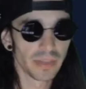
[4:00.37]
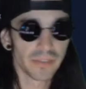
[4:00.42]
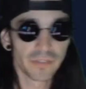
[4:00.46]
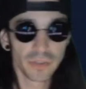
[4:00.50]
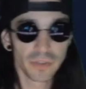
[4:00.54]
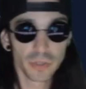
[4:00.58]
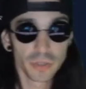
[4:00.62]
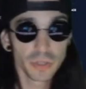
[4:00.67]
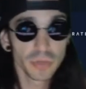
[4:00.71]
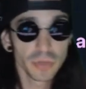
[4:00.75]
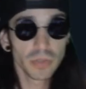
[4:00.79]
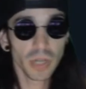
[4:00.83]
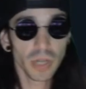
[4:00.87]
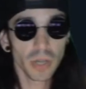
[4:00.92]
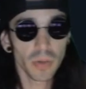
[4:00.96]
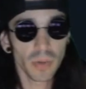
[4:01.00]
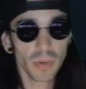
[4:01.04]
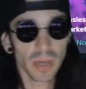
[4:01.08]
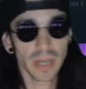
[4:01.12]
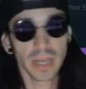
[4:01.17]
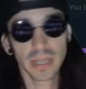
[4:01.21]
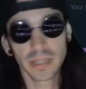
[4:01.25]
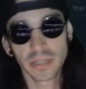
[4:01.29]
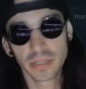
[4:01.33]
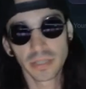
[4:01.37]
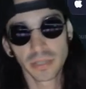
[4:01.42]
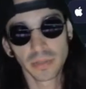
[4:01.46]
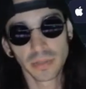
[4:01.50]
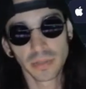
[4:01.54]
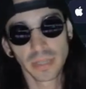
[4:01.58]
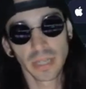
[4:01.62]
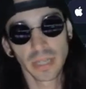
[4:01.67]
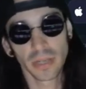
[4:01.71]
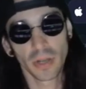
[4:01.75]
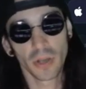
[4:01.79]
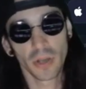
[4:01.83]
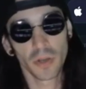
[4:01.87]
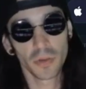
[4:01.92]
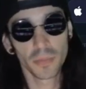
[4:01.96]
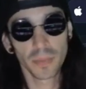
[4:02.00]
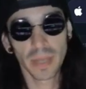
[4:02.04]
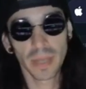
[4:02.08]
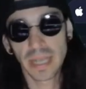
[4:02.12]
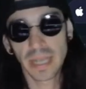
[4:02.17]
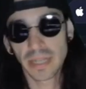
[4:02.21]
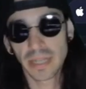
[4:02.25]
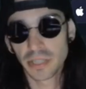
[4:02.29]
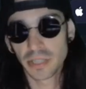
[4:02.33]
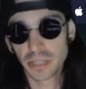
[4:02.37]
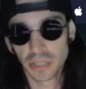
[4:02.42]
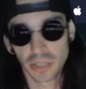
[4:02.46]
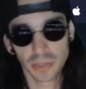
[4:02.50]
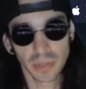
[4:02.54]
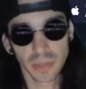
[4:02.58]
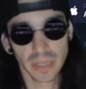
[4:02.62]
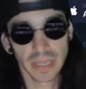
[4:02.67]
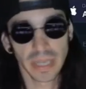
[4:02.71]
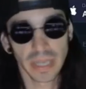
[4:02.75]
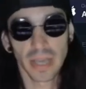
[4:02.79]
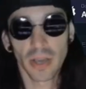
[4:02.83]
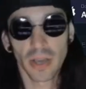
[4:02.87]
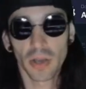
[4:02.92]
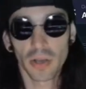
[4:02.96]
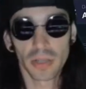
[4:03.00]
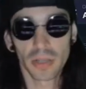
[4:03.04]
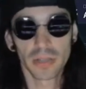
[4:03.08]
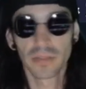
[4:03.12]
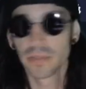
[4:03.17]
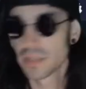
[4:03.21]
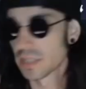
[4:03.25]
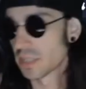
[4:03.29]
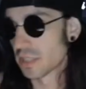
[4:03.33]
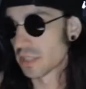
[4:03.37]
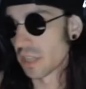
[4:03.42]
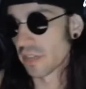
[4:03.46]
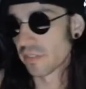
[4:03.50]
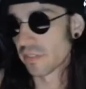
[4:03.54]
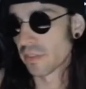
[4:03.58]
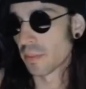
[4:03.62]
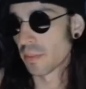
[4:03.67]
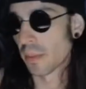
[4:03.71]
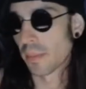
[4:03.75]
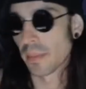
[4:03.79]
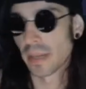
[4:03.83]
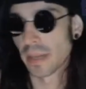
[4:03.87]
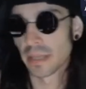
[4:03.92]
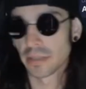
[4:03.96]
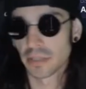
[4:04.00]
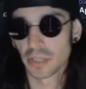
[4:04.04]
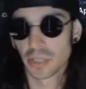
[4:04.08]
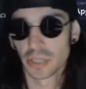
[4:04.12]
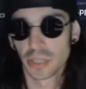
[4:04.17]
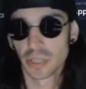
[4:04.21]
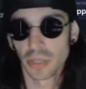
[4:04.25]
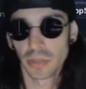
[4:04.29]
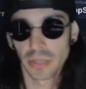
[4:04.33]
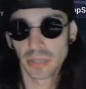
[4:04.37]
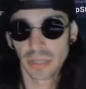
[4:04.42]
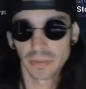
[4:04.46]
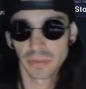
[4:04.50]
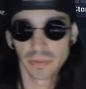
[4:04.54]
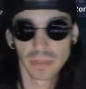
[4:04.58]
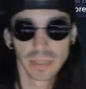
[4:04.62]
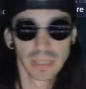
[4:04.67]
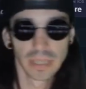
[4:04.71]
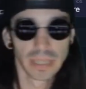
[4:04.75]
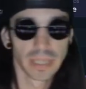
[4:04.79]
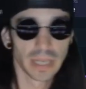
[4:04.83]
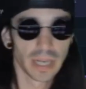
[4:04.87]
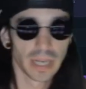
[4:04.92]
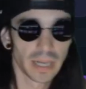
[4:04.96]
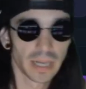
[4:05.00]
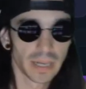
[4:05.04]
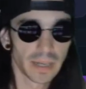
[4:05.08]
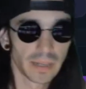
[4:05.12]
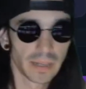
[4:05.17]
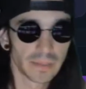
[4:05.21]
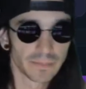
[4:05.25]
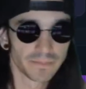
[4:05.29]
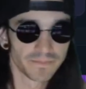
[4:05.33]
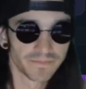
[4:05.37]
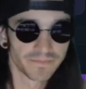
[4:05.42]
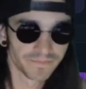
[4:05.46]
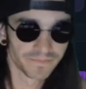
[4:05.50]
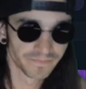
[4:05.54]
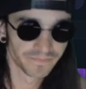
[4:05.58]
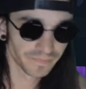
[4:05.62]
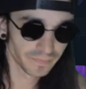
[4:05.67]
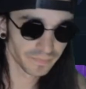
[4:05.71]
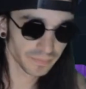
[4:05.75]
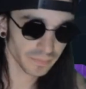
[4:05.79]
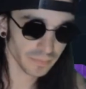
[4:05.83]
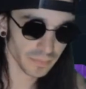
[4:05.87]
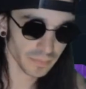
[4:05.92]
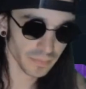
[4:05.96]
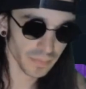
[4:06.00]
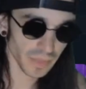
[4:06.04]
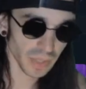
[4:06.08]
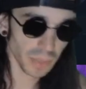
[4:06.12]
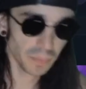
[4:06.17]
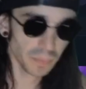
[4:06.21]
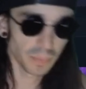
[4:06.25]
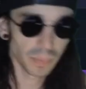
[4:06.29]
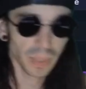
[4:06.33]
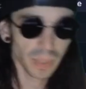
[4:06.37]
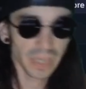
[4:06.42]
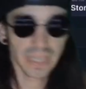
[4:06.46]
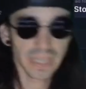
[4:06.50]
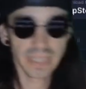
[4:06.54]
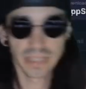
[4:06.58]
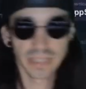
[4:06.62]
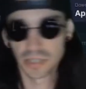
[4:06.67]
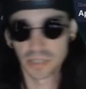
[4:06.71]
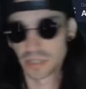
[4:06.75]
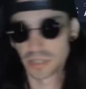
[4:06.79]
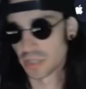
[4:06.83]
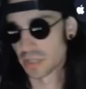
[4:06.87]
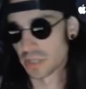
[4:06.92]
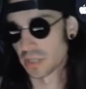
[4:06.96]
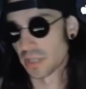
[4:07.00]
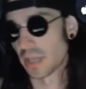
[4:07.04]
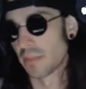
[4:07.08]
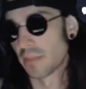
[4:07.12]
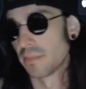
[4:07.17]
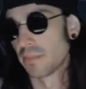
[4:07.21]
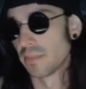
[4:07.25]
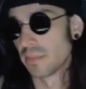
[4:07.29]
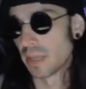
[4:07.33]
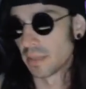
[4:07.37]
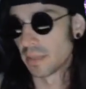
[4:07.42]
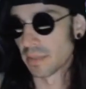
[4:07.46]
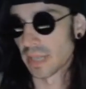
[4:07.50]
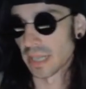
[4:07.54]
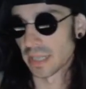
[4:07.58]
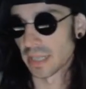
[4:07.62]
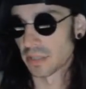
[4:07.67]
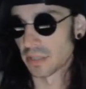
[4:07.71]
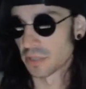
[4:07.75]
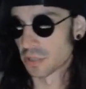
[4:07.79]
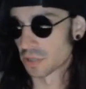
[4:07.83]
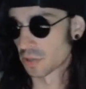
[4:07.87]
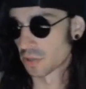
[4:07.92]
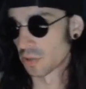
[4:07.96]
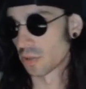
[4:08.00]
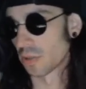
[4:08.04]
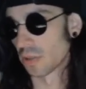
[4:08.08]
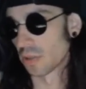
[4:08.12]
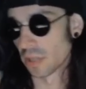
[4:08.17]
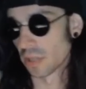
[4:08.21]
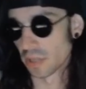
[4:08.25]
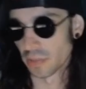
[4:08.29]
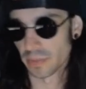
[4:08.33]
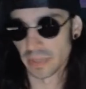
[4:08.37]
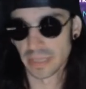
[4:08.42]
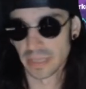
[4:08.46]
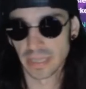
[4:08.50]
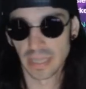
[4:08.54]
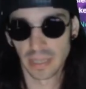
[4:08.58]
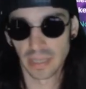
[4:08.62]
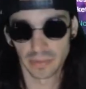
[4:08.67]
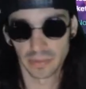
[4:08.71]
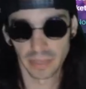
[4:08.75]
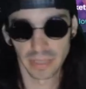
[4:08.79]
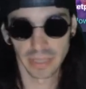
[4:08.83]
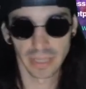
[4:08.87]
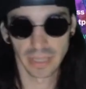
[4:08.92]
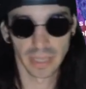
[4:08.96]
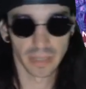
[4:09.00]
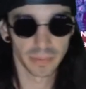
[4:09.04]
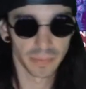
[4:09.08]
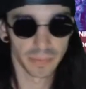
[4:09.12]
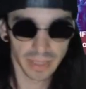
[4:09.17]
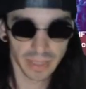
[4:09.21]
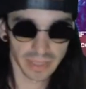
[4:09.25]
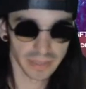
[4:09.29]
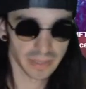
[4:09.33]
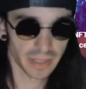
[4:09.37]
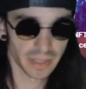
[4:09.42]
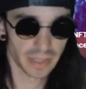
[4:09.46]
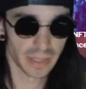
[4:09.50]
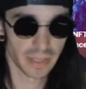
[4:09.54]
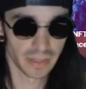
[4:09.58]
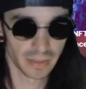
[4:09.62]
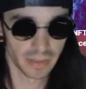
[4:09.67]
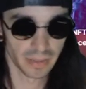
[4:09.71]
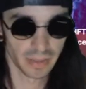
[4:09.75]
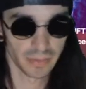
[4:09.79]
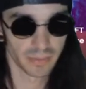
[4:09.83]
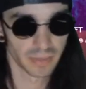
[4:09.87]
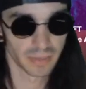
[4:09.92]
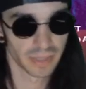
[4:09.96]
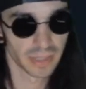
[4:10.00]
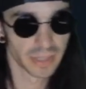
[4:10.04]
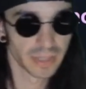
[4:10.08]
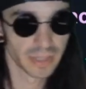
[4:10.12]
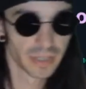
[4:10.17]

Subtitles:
you do go on to their homepage, you can get all of the stuff I'm about to show you. But it's just, I'm not going to scroll all the way down right now because I want to